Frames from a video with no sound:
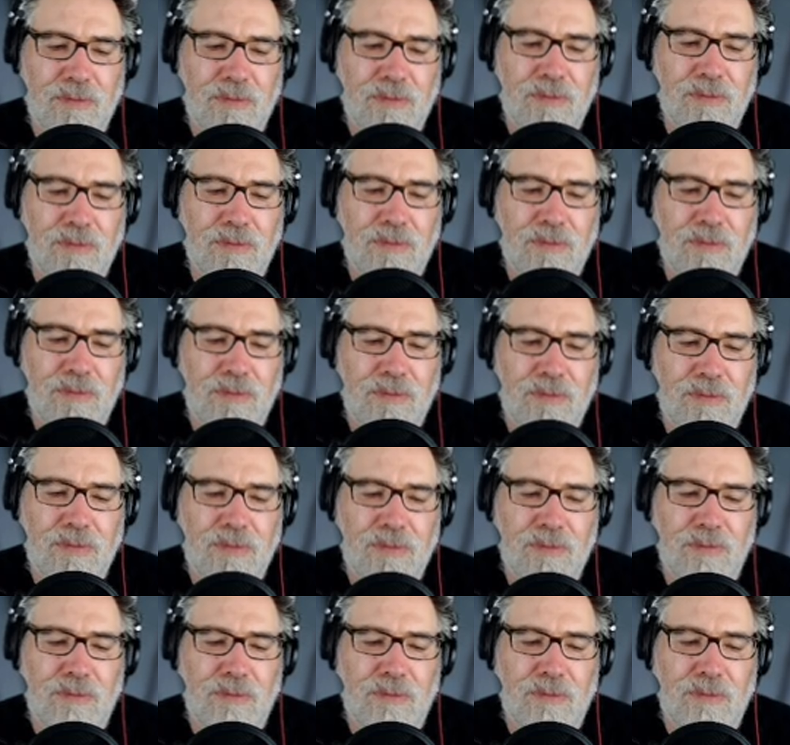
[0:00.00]

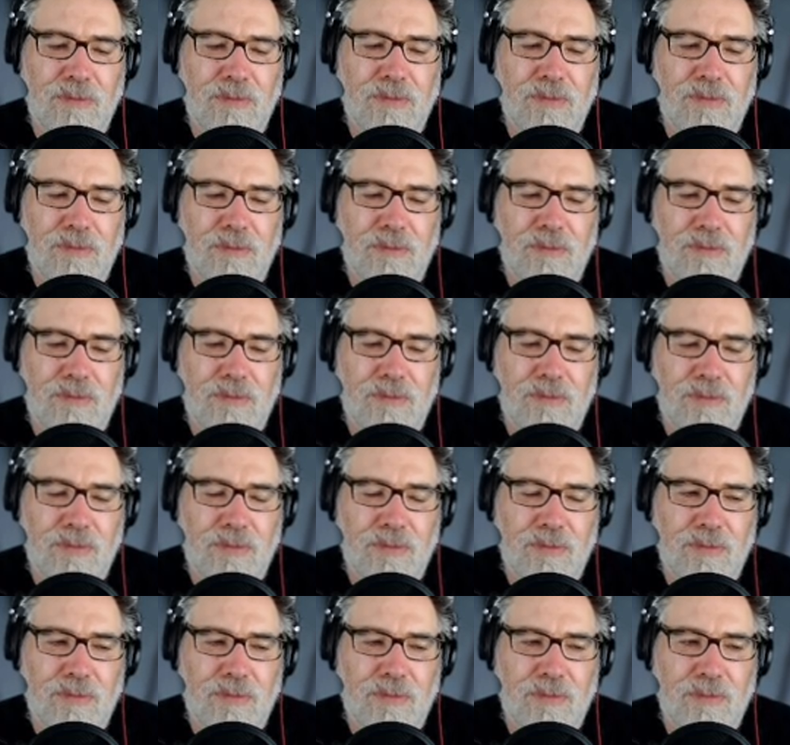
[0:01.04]

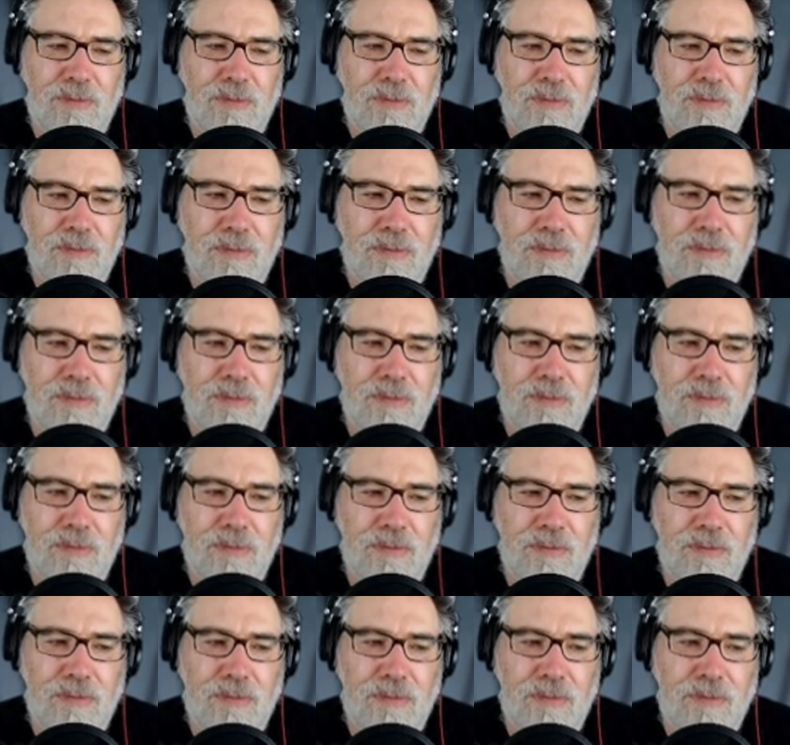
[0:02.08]

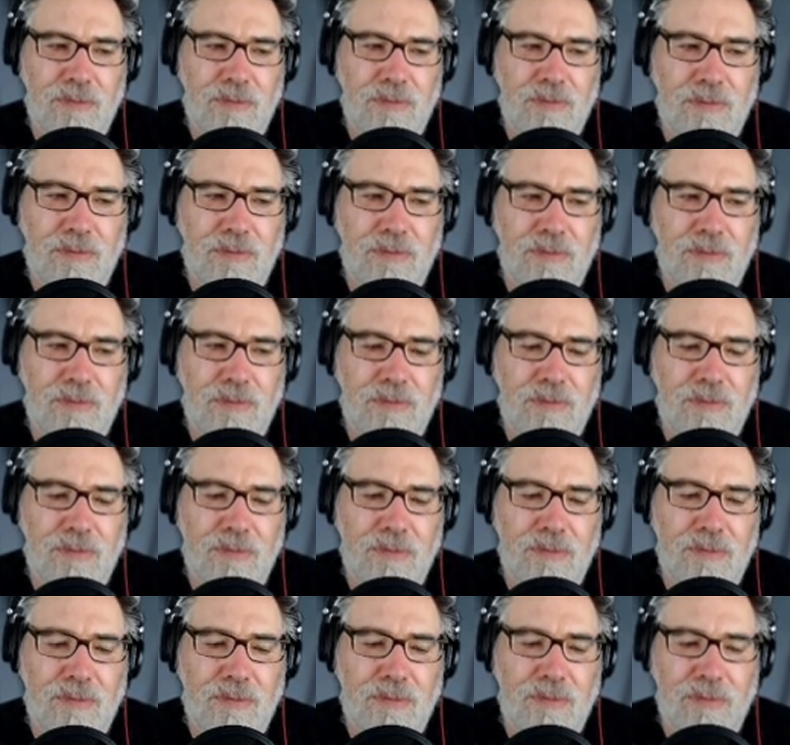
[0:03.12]

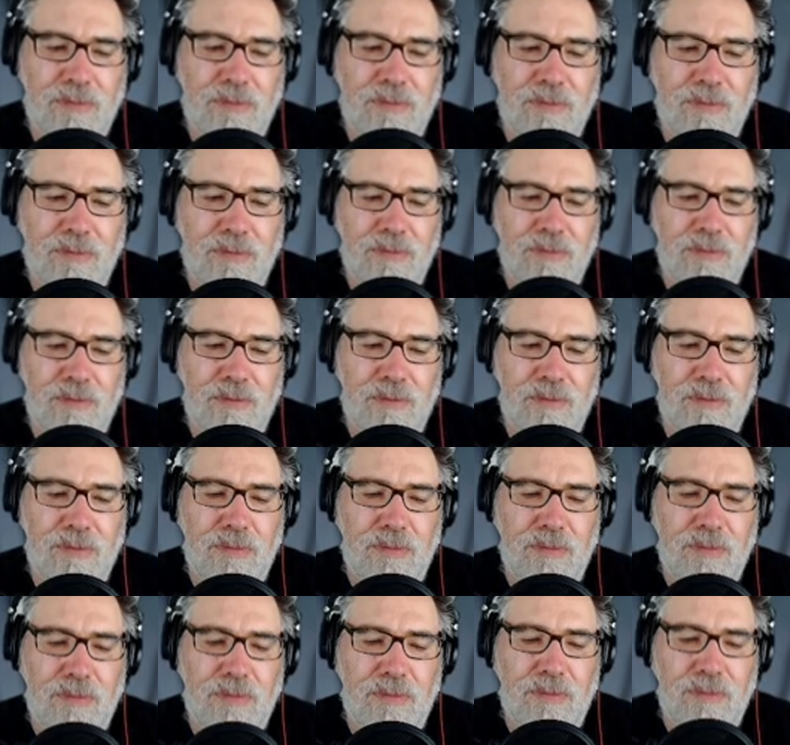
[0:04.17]

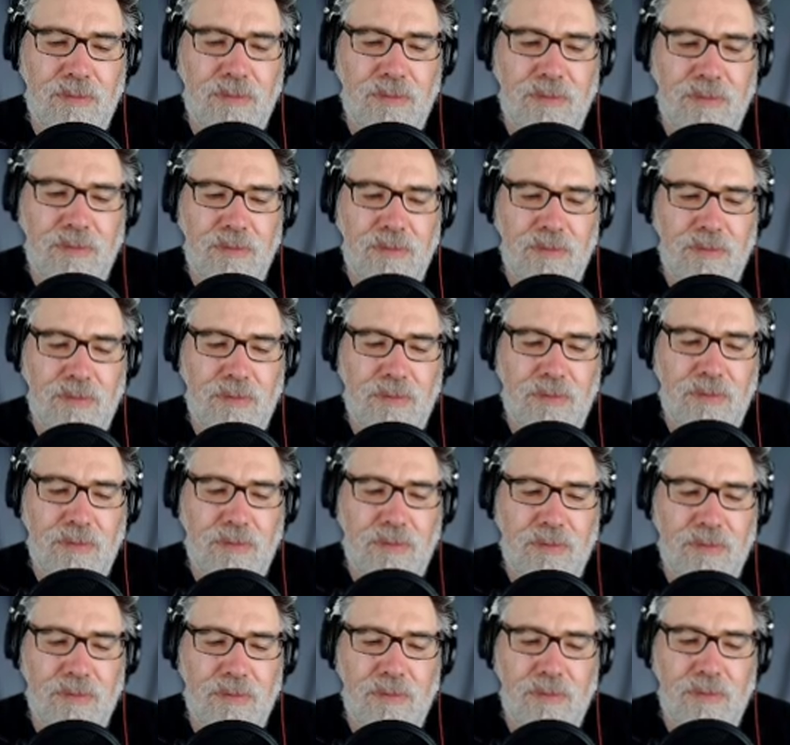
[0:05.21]

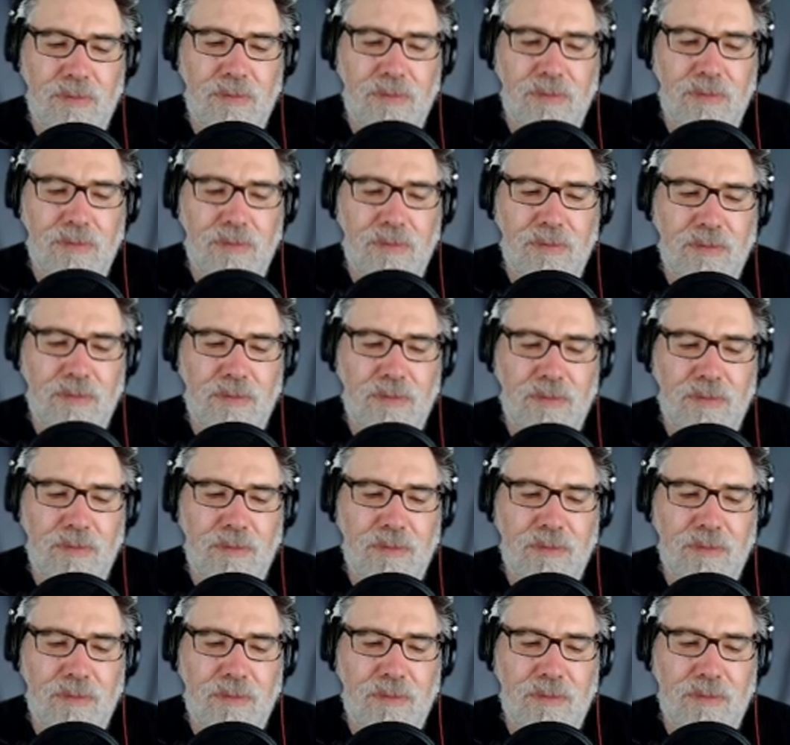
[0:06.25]

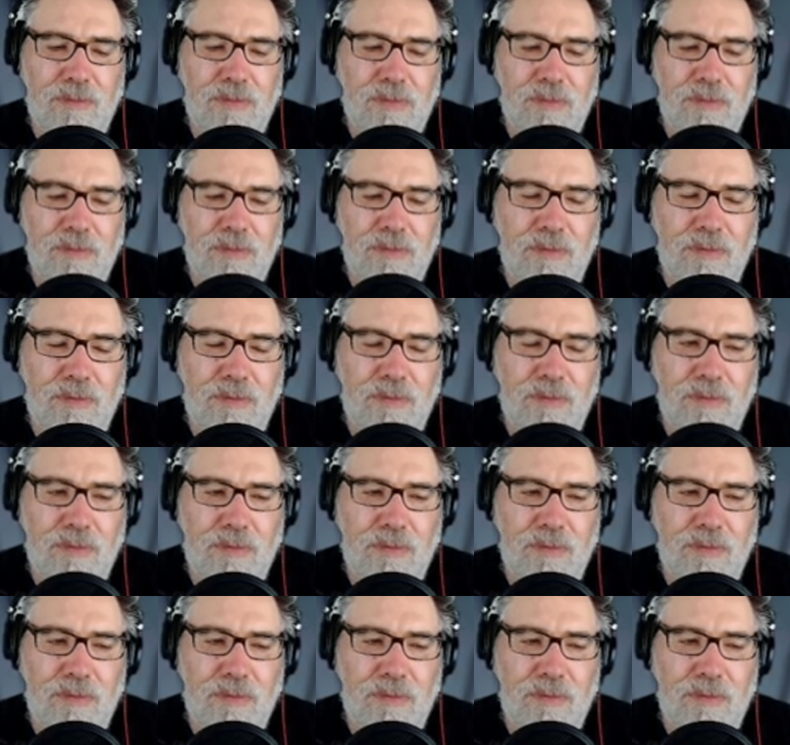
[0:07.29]
No words are spoken by the person on screen.